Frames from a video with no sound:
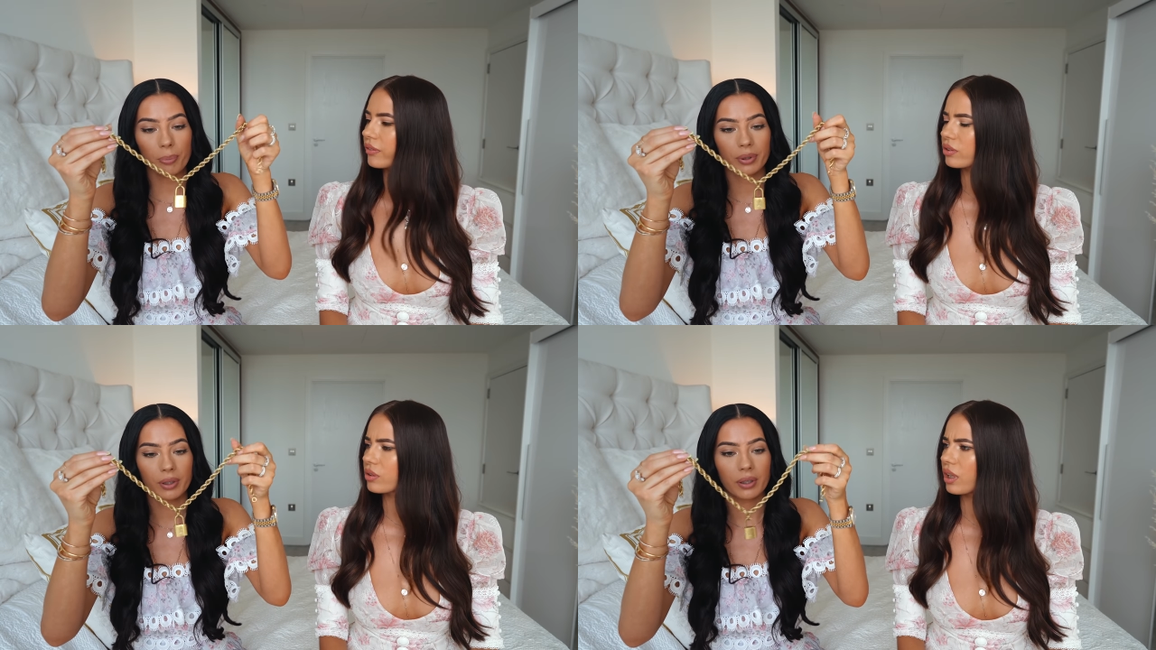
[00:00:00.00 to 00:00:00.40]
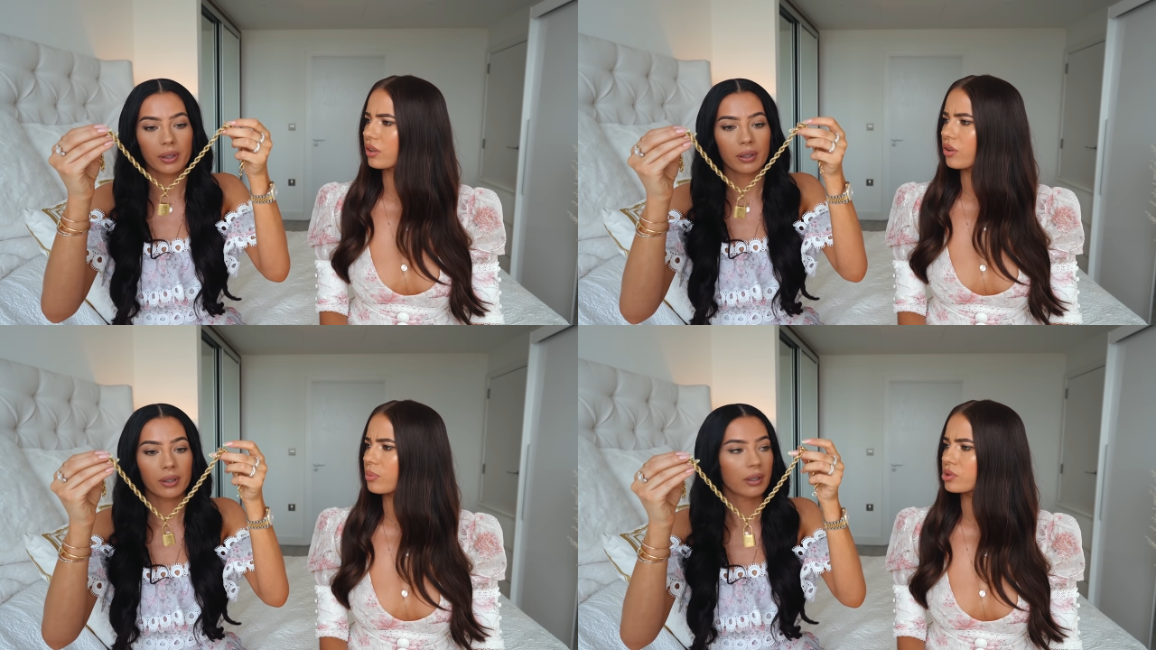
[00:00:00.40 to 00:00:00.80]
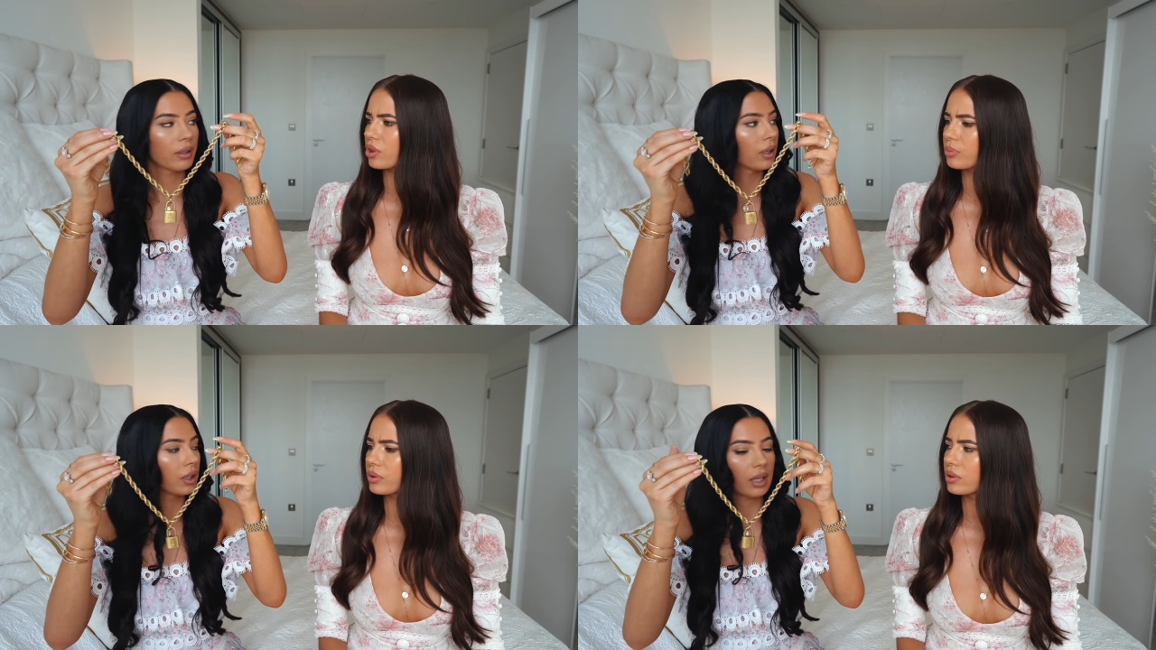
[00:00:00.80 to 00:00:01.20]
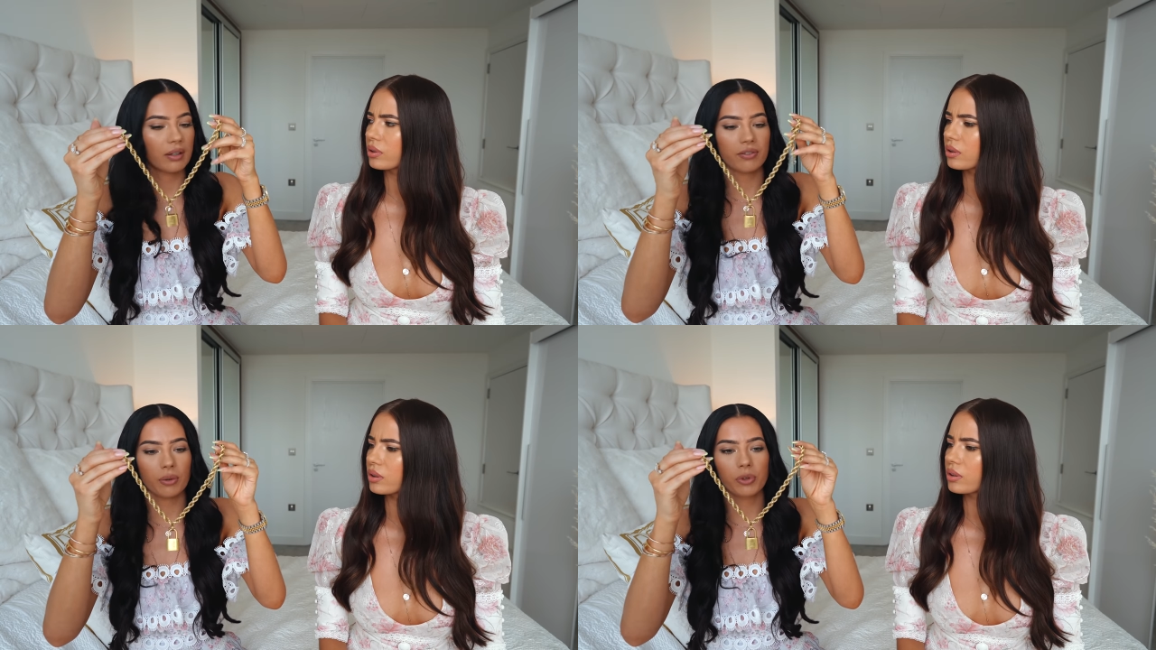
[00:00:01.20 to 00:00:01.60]
Speaker 1: I think, yeah, Topshop. Yeah,
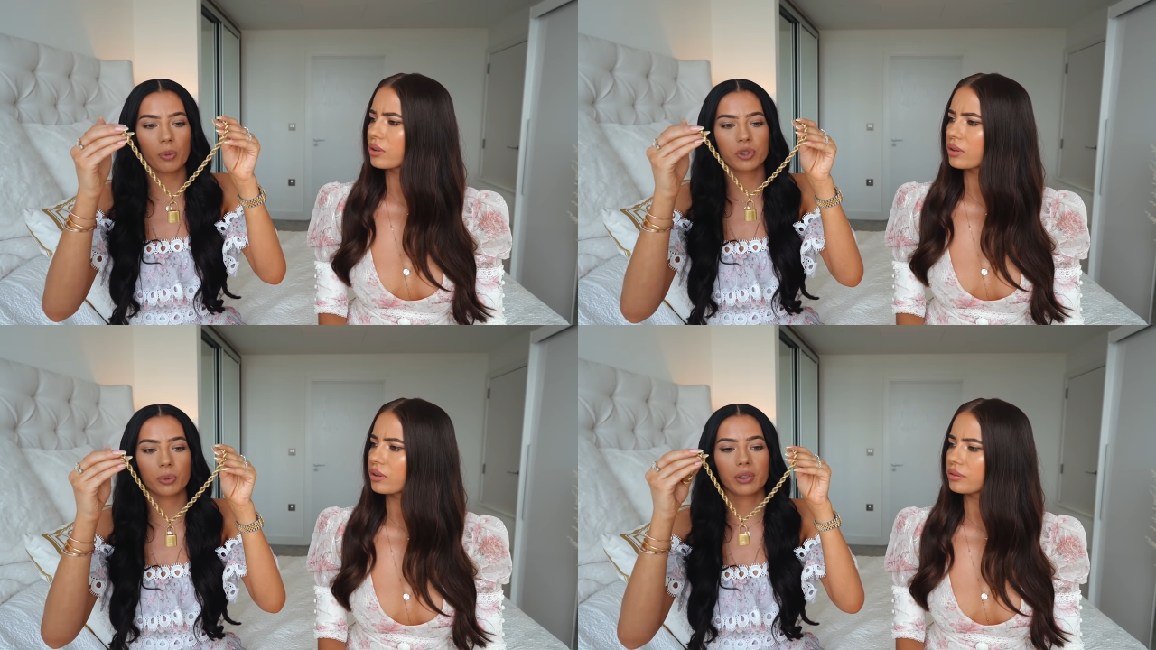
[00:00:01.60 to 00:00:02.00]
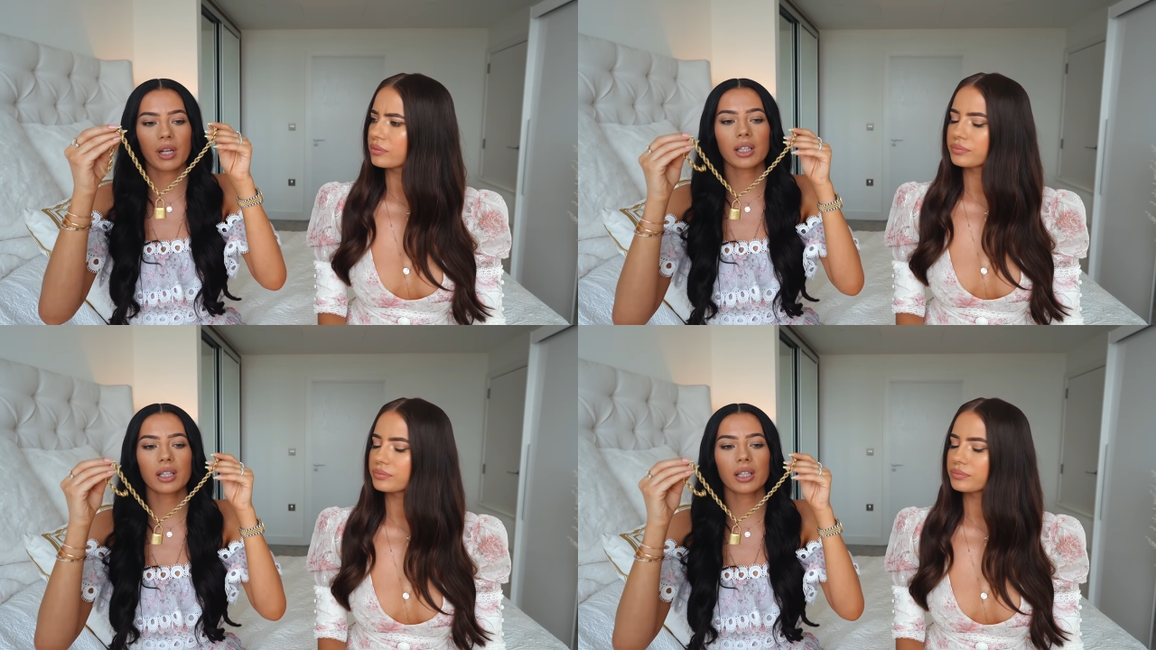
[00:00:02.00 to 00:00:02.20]
it's from Topshop, and it